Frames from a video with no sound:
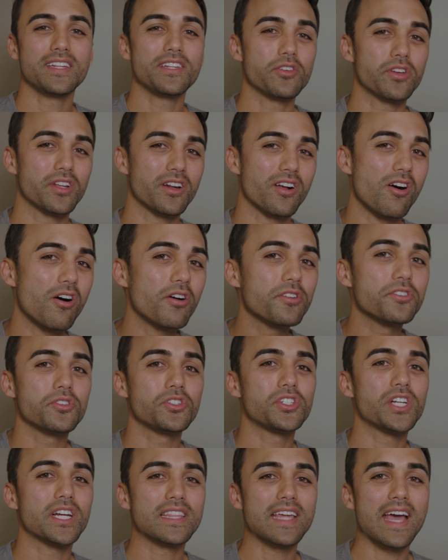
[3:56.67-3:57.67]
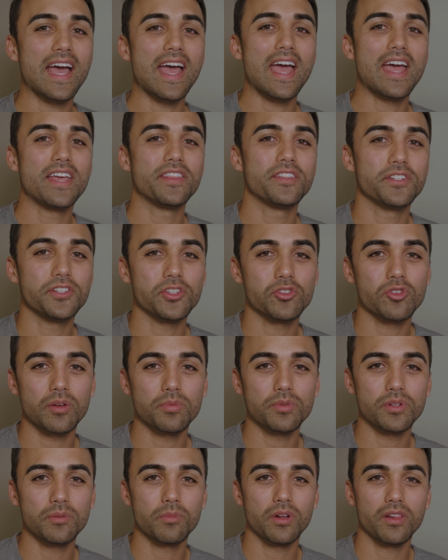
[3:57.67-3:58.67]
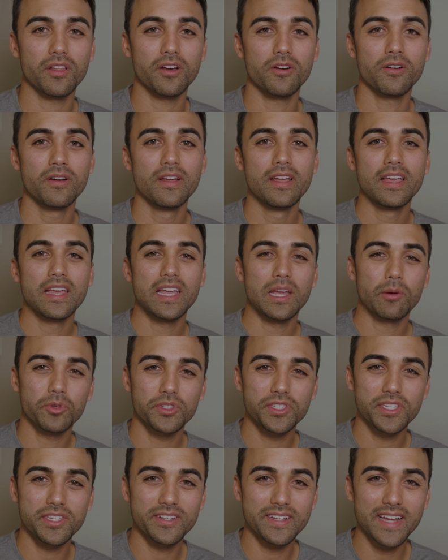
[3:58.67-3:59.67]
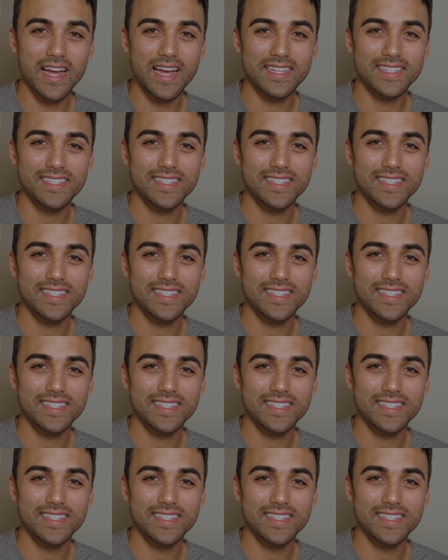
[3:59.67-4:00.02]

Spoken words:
You can also check that in the description below, and we'll see you guys